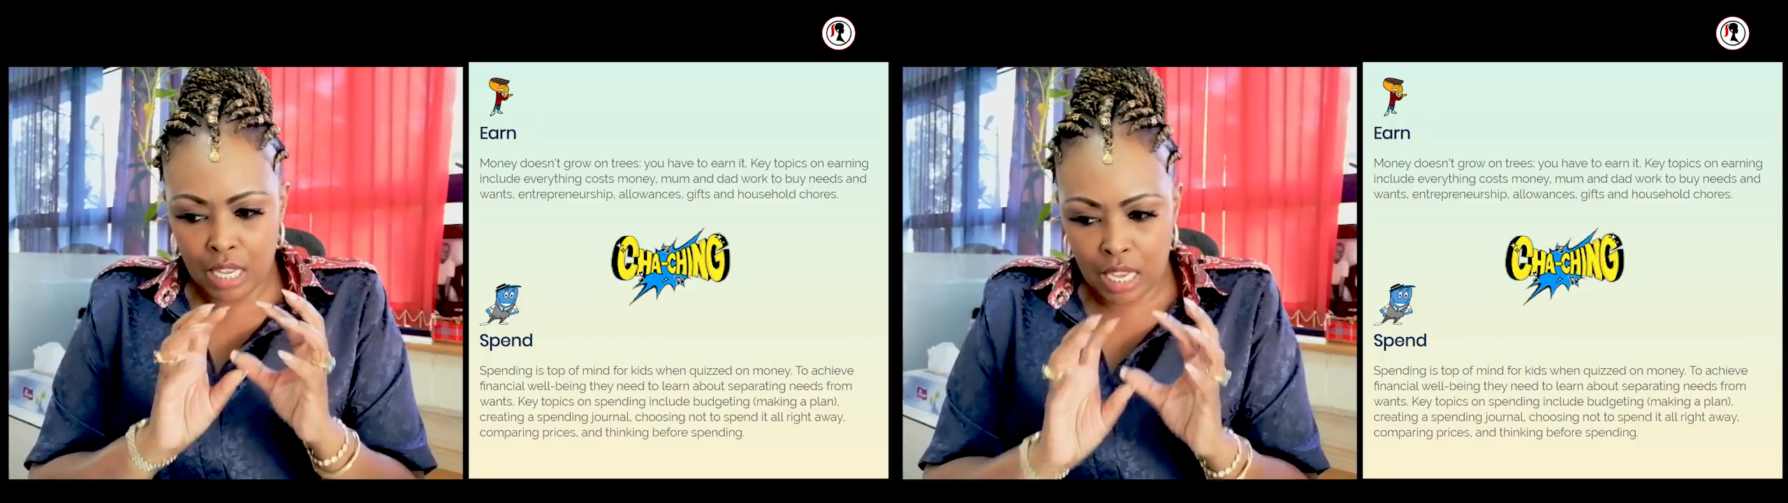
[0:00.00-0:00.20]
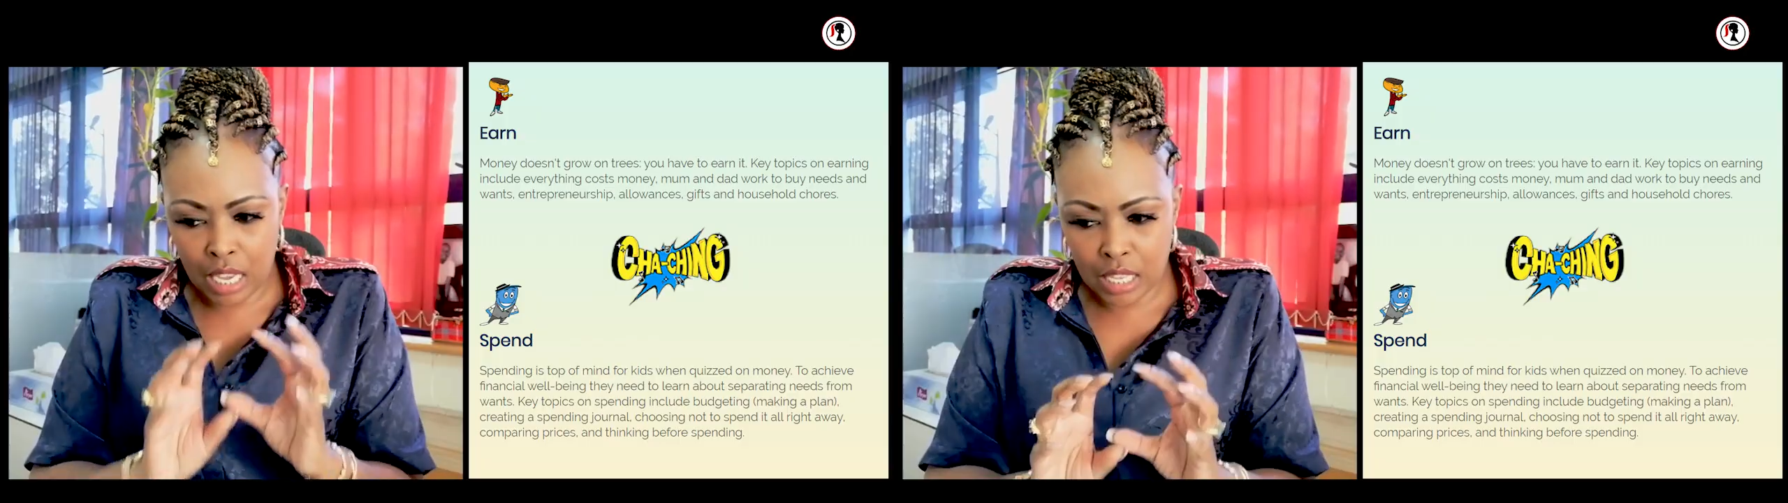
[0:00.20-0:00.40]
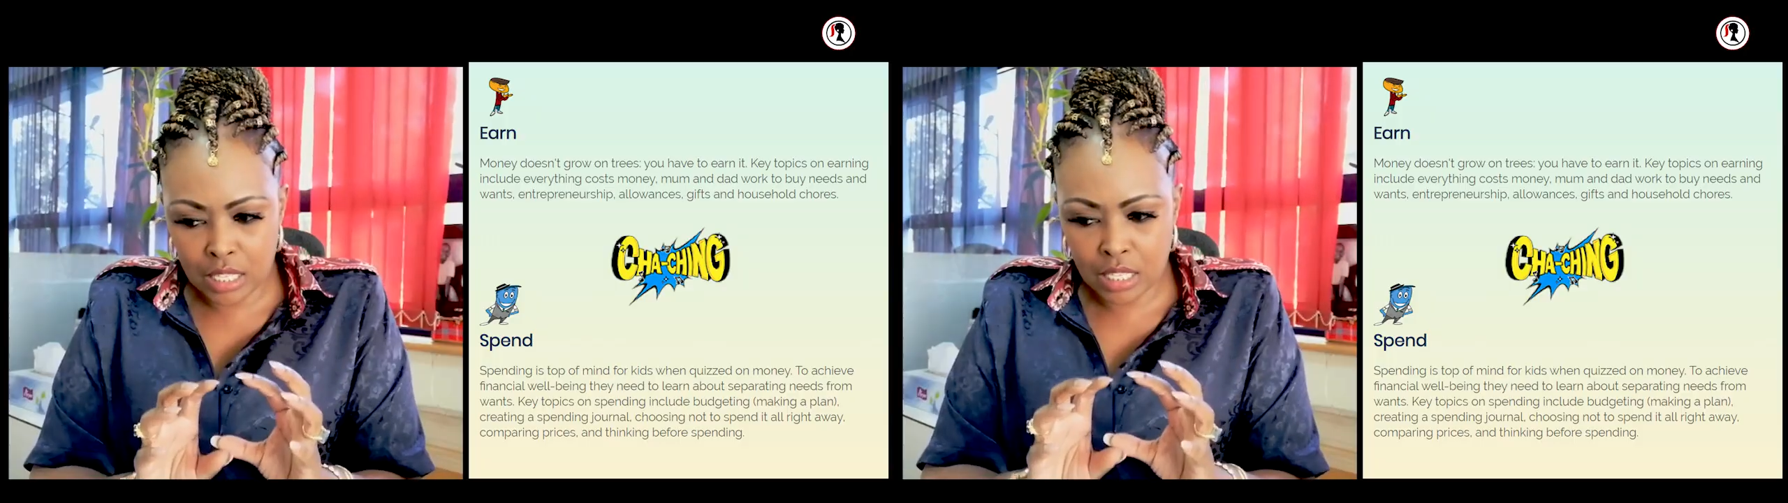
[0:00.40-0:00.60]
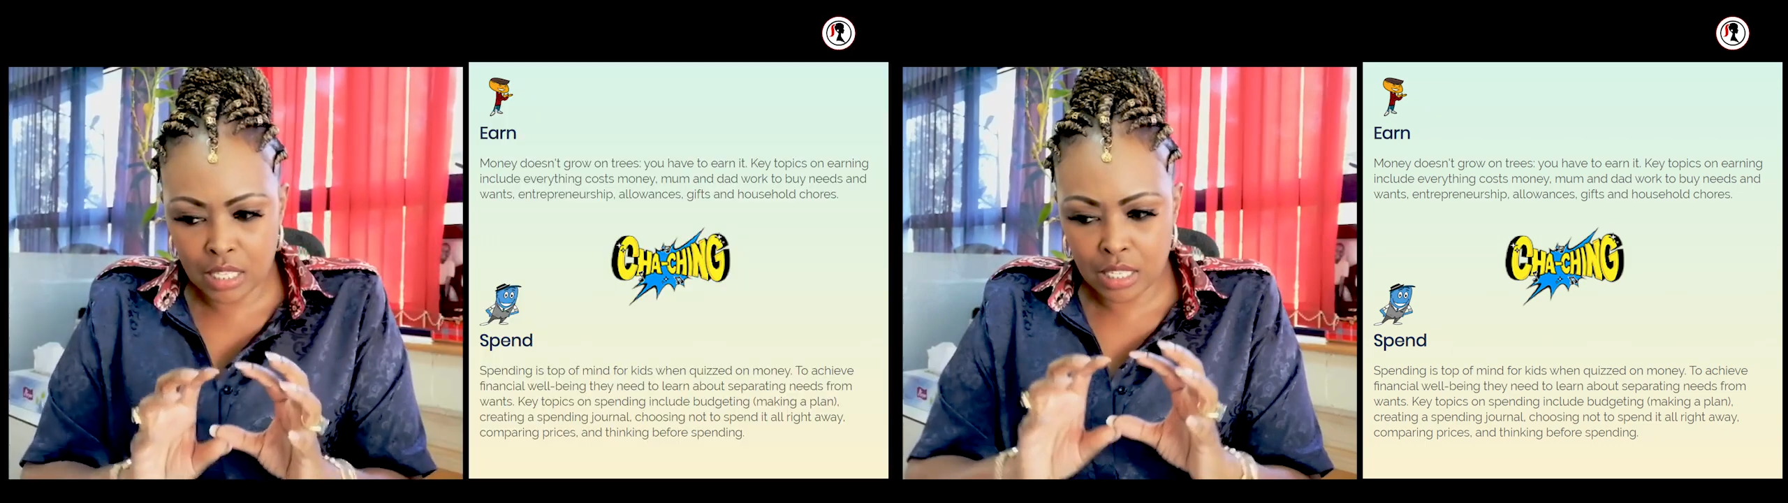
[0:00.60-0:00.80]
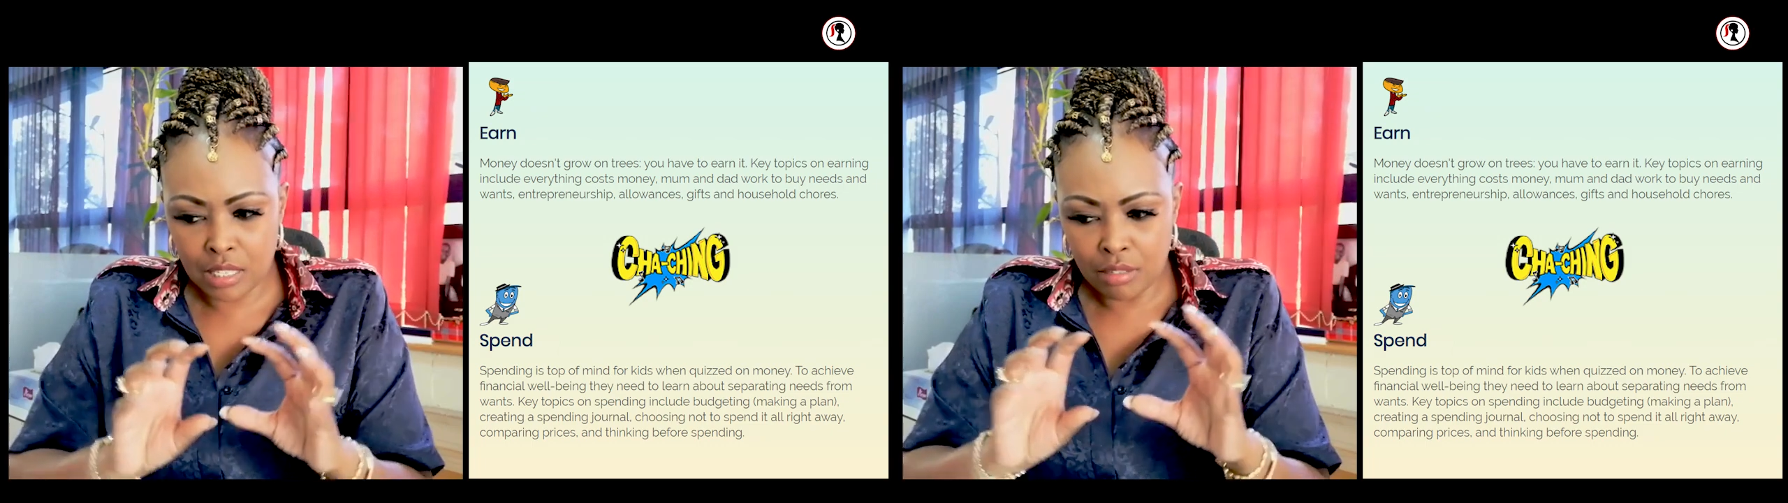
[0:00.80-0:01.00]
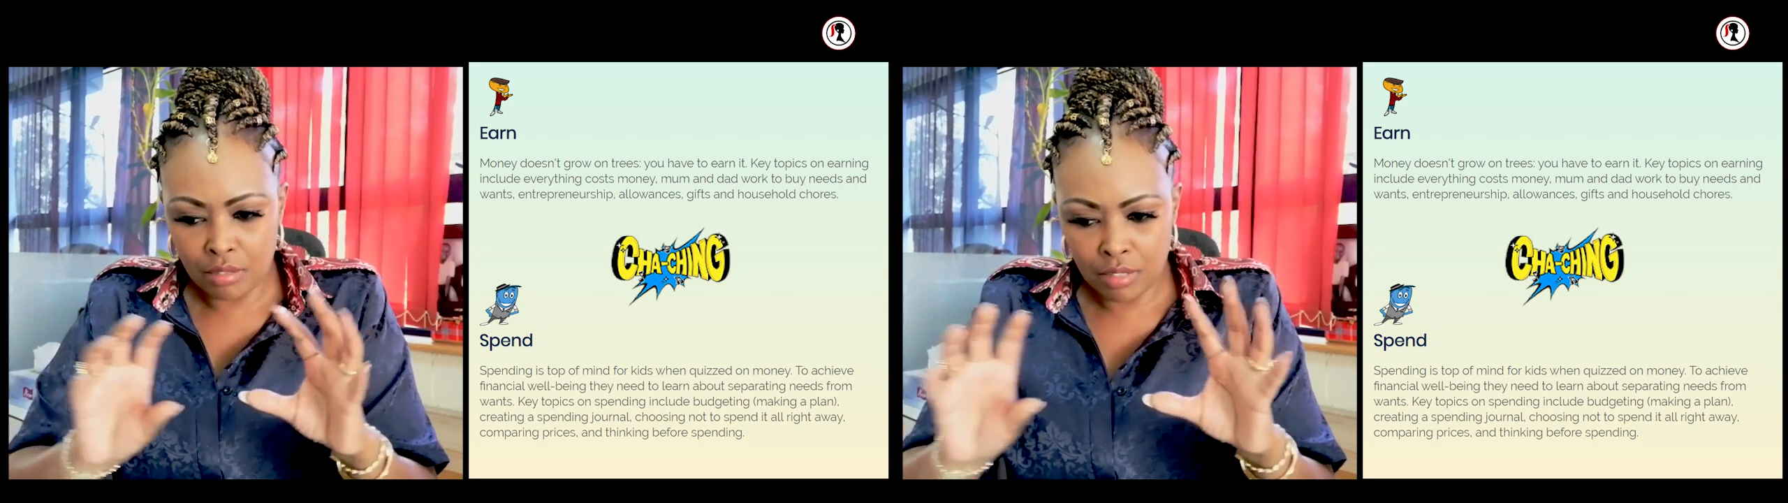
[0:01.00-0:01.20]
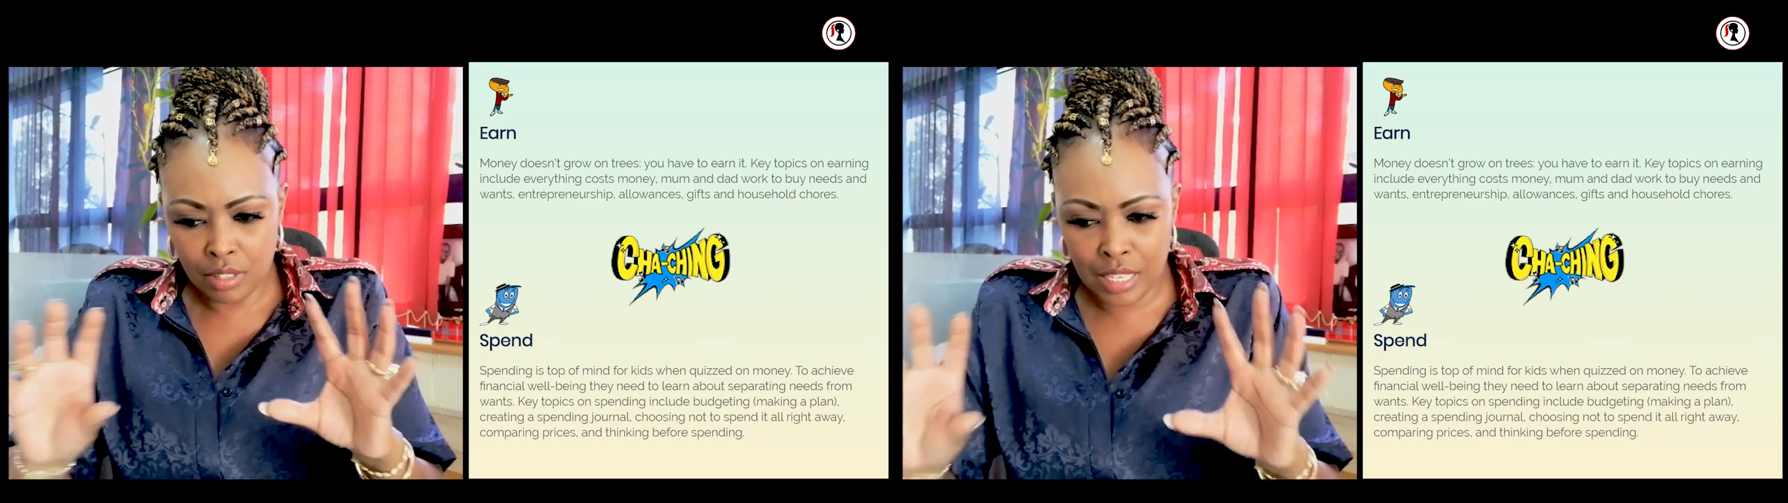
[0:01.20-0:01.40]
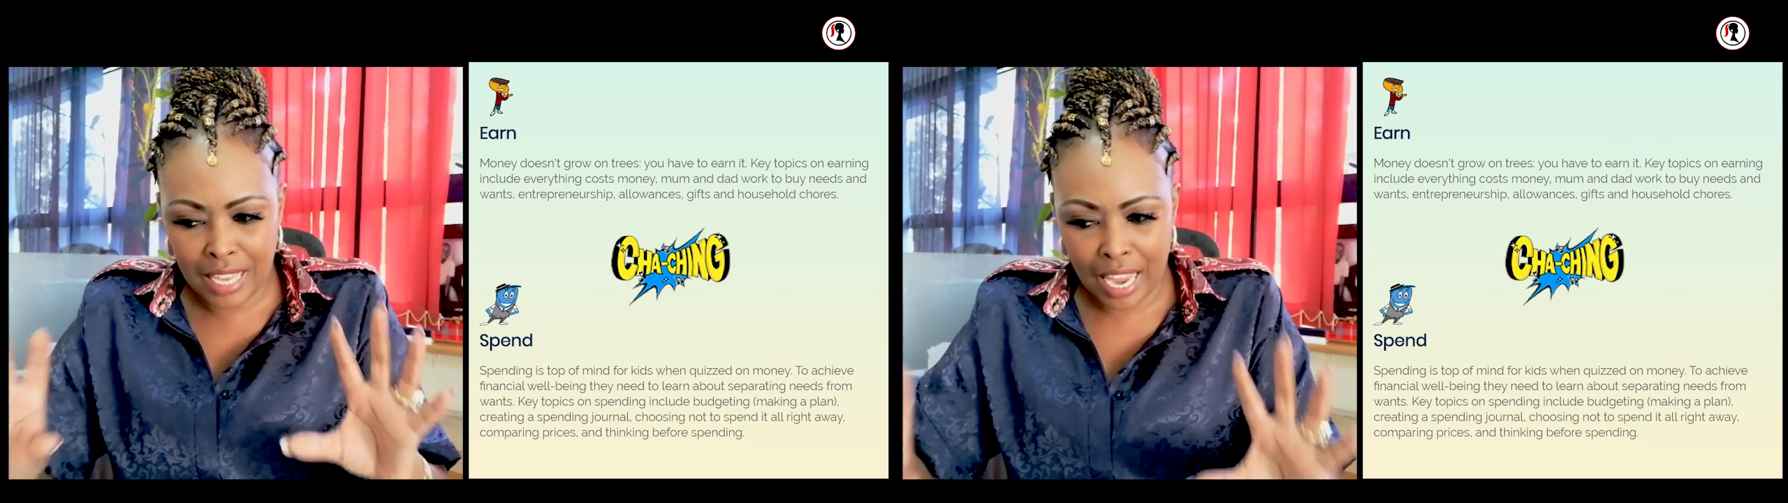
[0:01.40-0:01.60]
kids
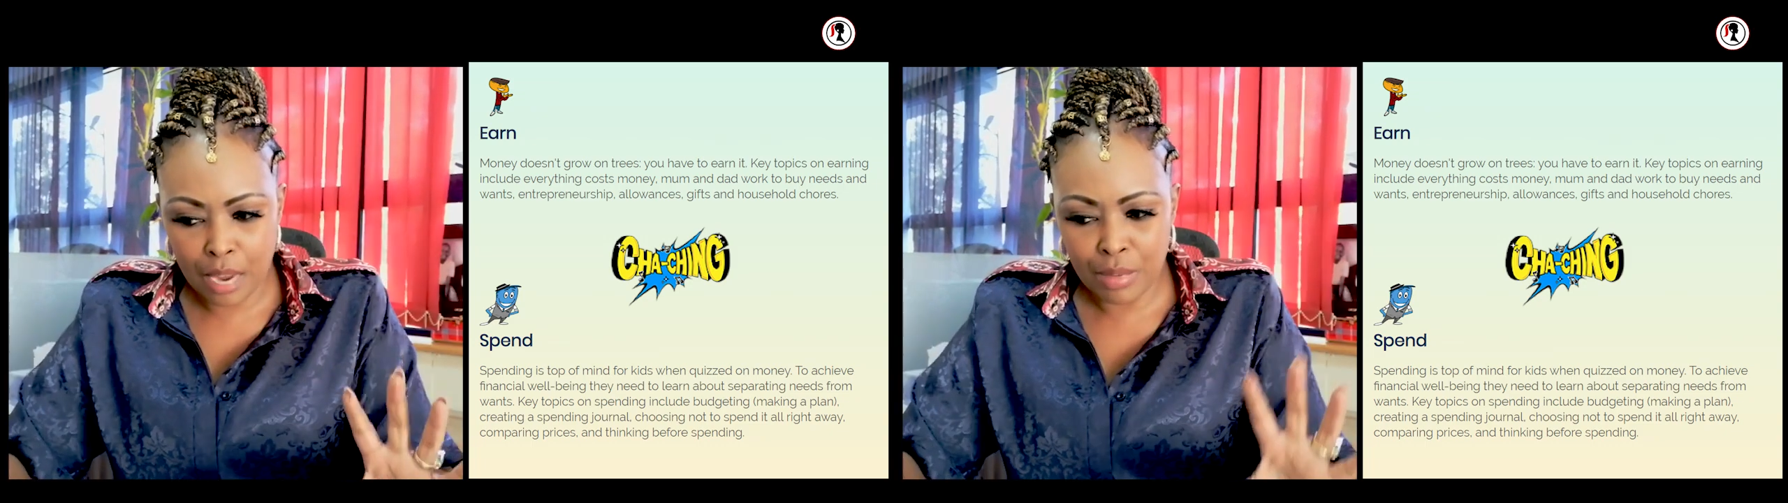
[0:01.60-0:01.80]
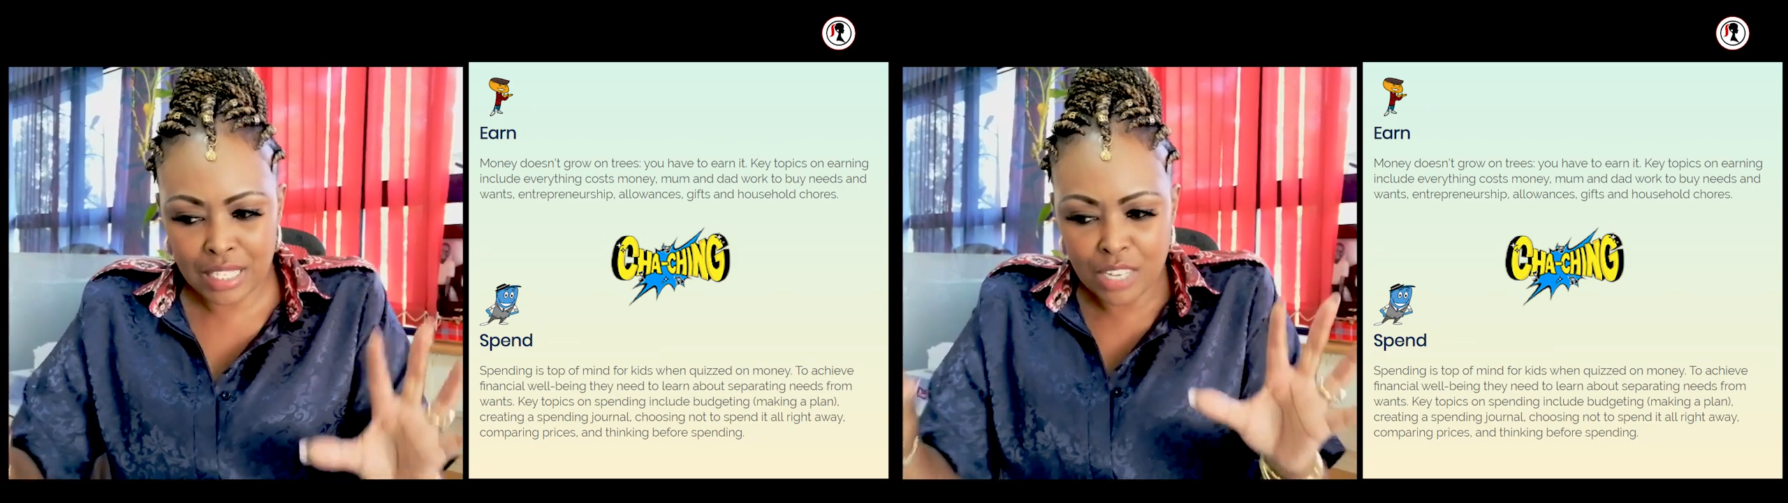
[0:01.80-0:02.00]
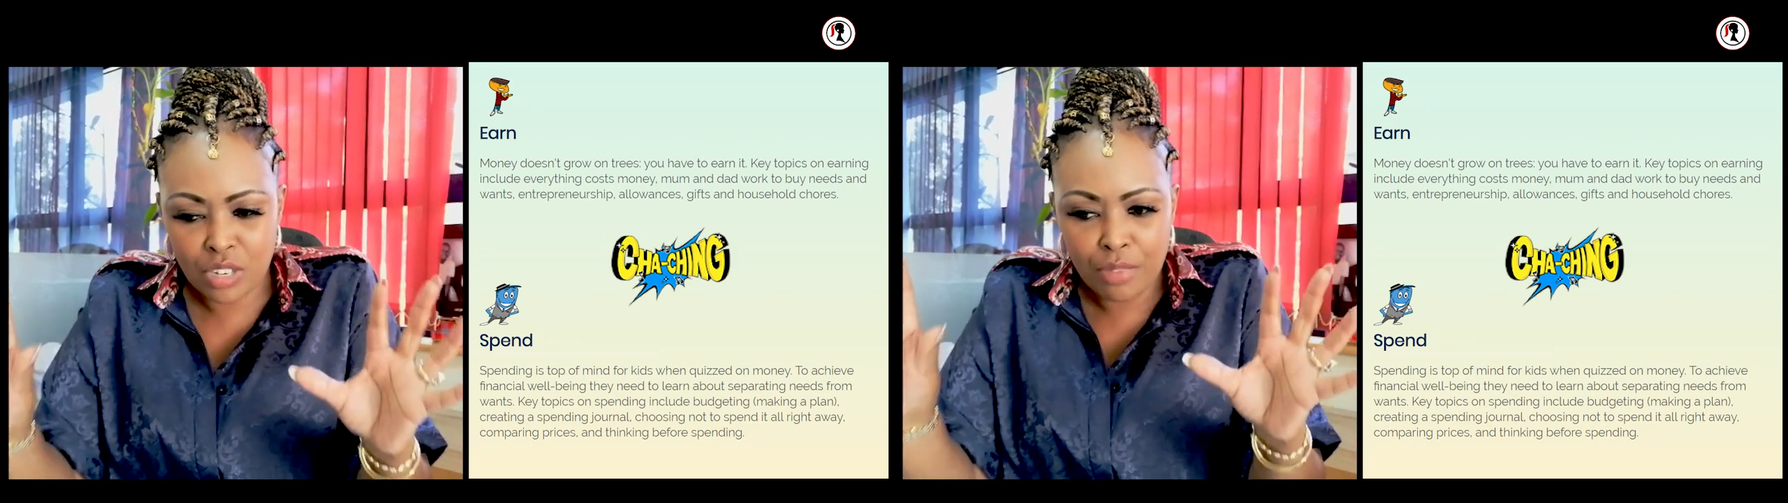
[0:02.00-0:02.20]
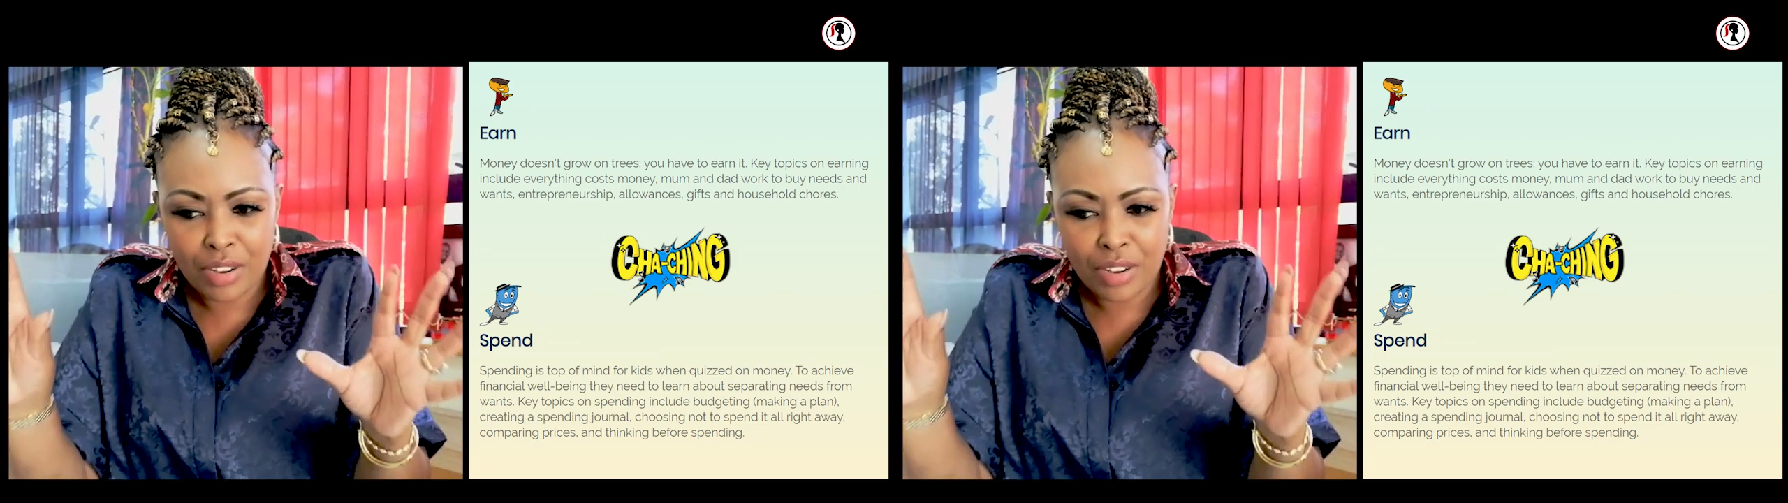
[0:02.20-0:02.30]
game it's actually a